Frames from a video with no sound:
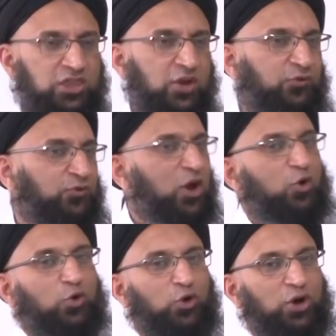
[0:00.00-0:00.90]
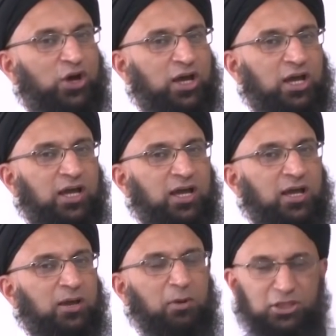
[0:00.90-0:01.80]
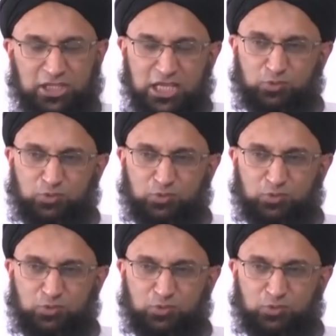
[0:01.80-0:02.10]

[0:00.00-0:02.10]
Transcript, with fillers: with the flow. But